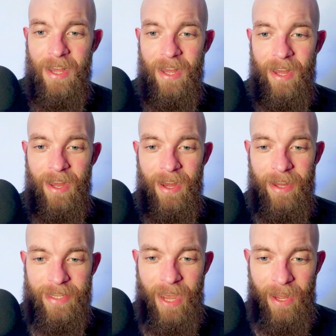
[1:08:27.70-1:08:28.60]

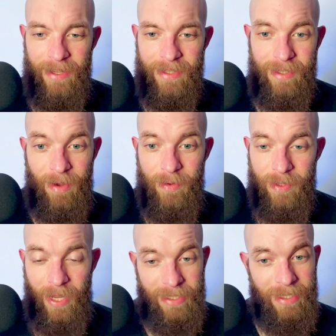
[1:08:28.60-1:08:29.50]
Yeah, so
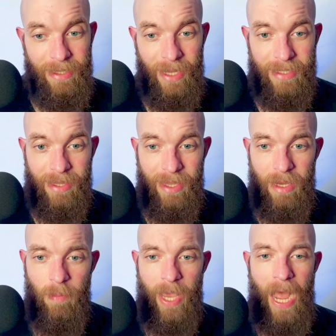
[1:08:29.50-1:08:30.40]
that's a
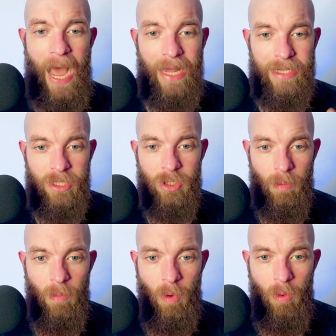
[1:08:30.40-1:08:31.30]
thing, but I added some
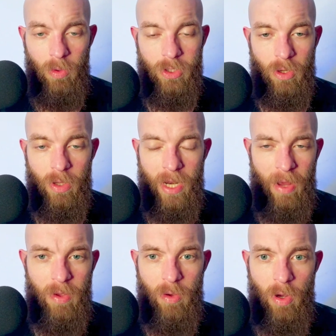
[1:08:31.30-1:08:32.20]
more. So now
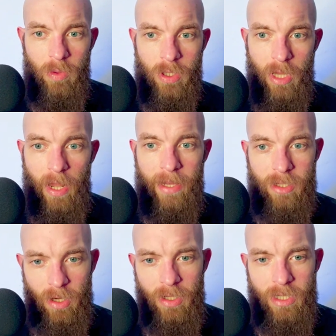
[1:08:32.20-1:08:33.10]
you go into the lights,
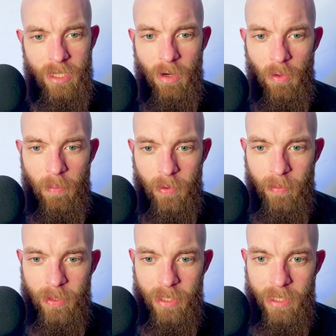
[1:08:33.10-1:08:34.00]
you're going to see all the
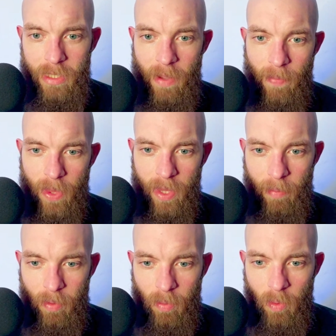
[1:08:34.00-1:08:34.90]
properties that
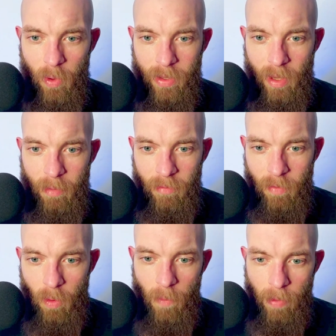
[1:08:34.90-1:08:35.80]
probably weren't there
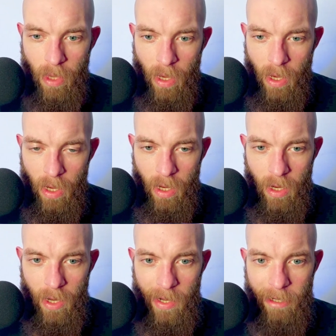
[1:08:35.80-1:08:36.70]
before.
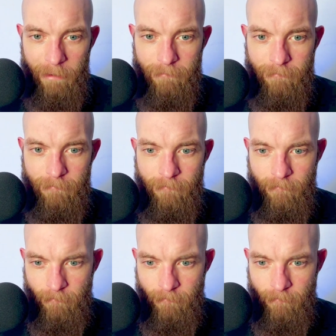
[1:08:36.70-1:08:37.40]
And